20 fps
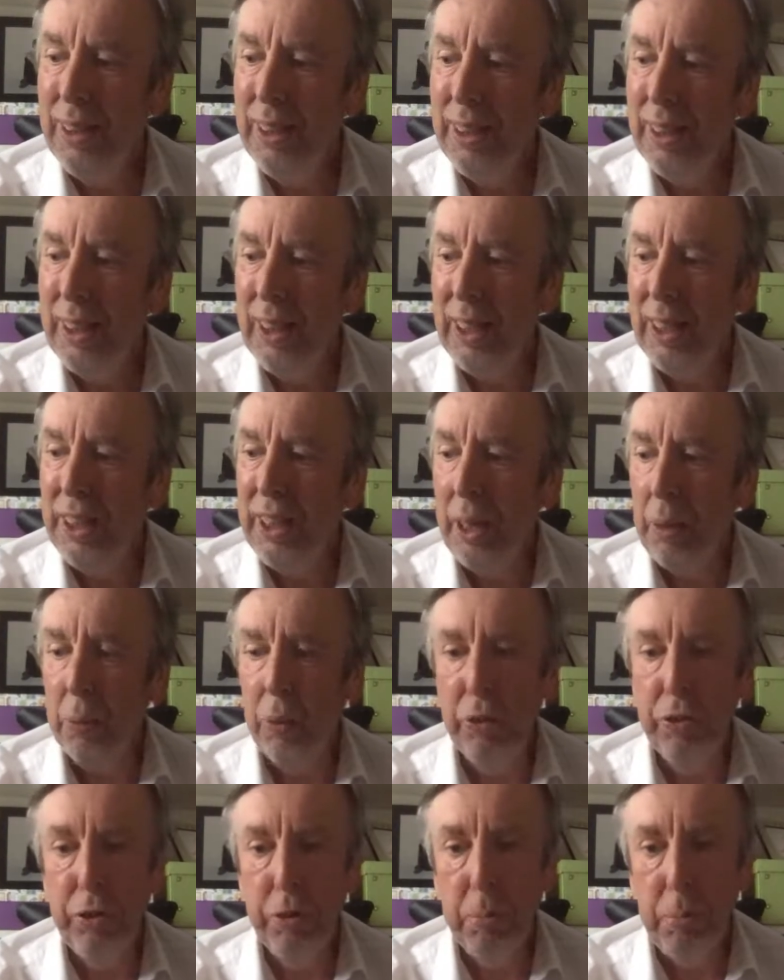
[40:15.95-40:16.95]
and that
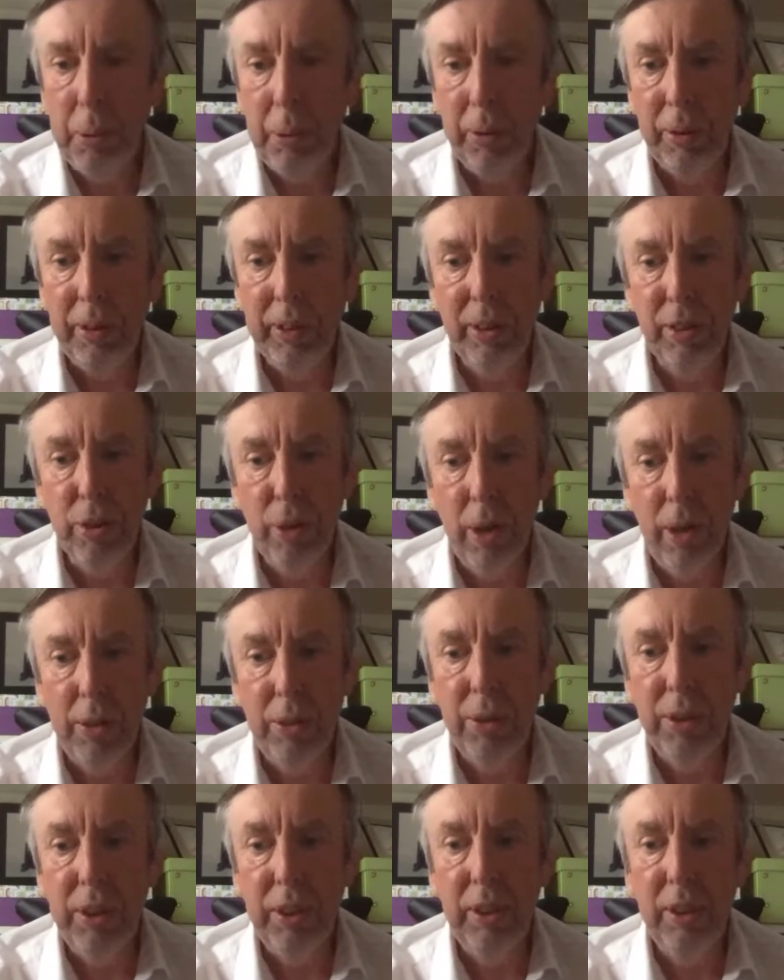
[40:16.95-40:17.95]
will support the
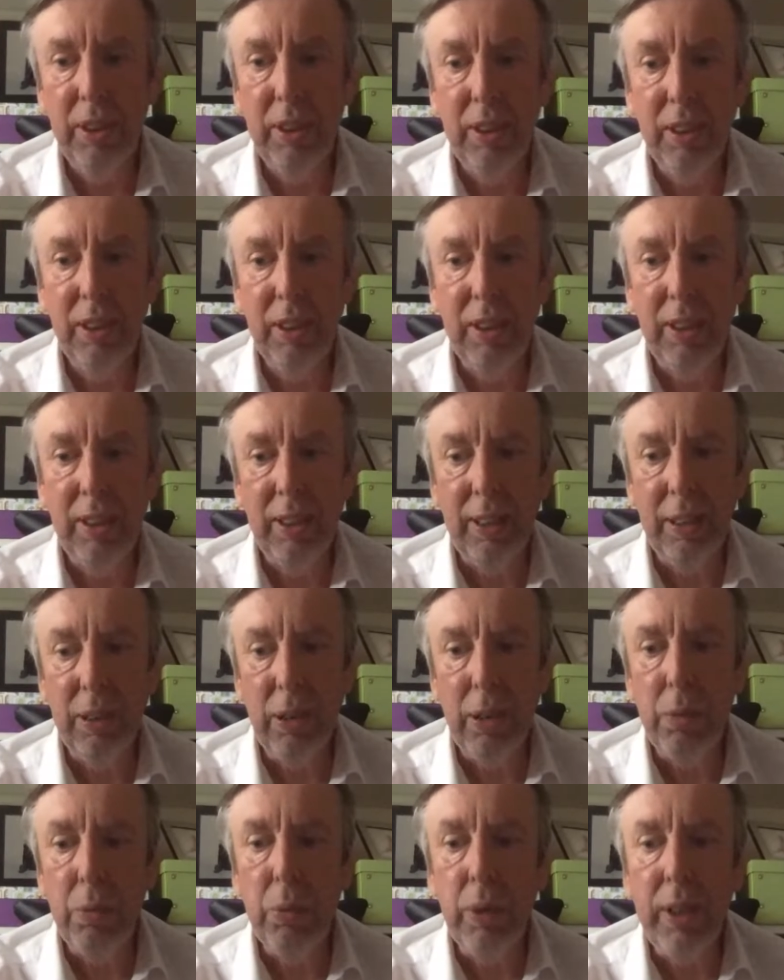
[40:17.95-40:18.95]
growth and
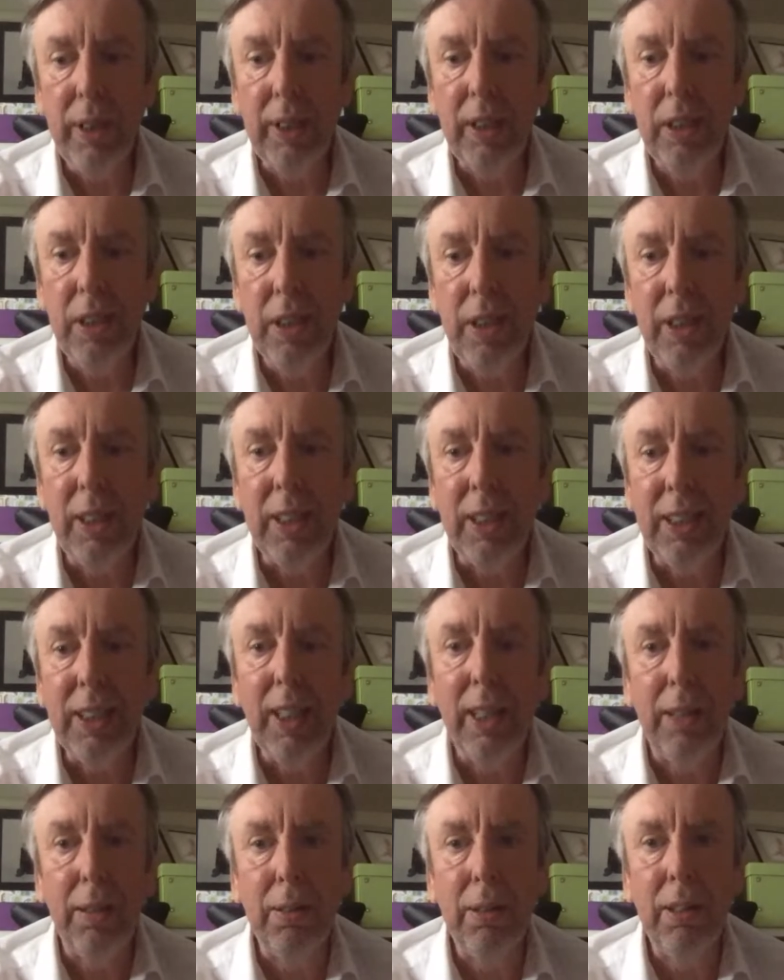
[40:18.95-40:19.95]
reignite
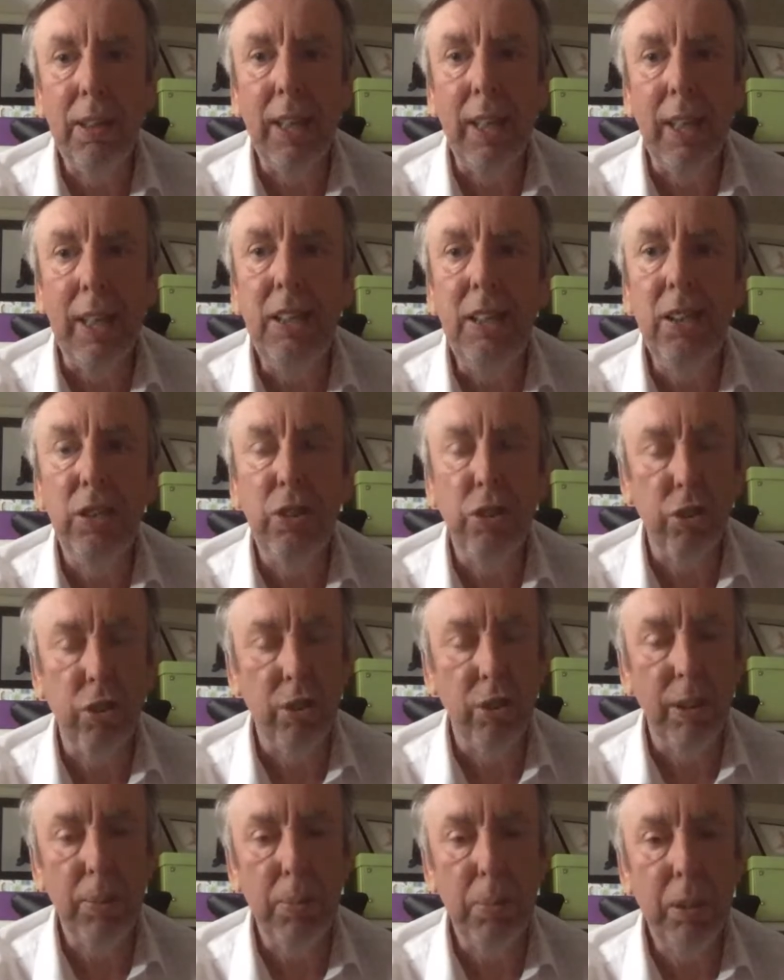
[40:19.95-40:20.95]
that
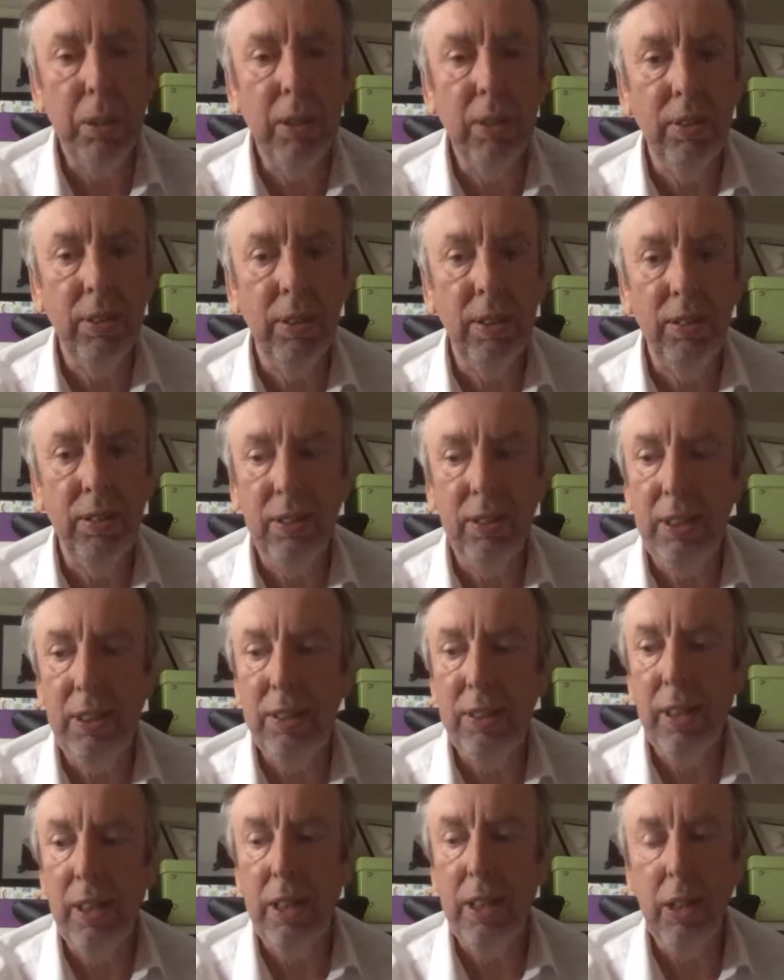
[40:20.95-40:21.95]
industry, because it's
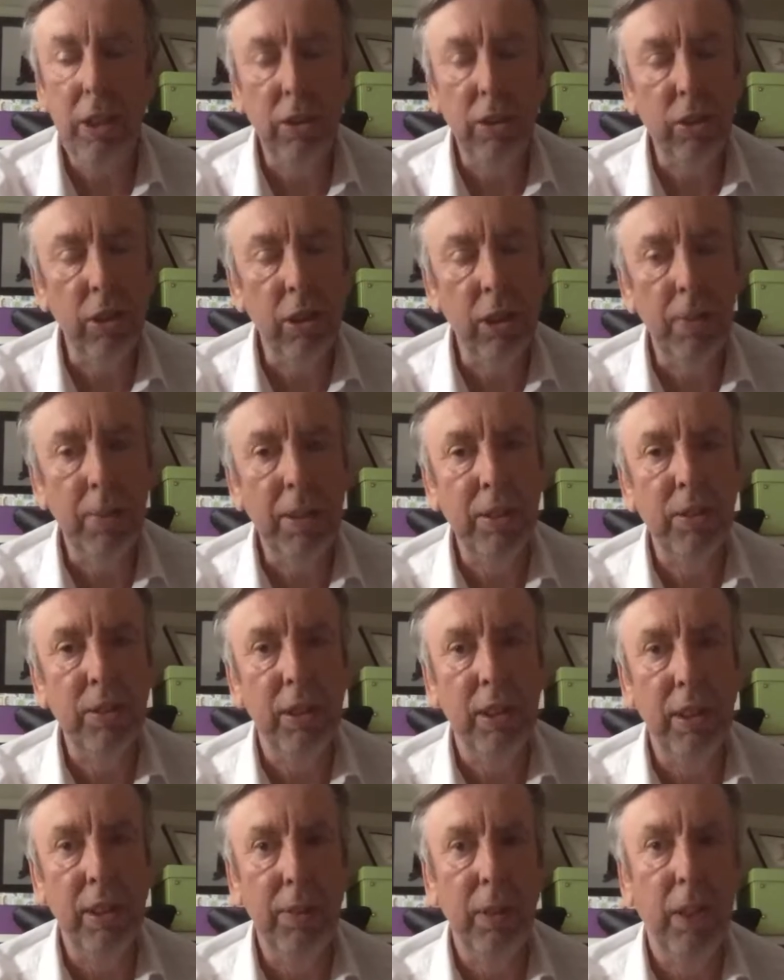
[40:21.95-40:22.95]
had a hard time, hasn't
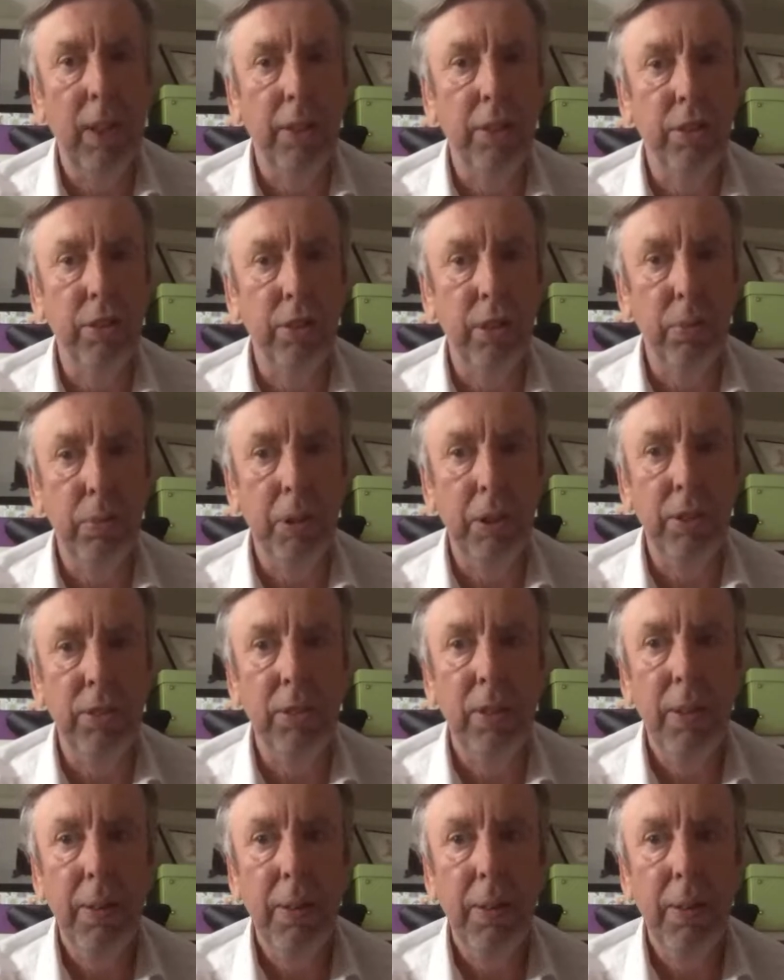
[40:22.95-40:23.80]
it, over the last 3 months?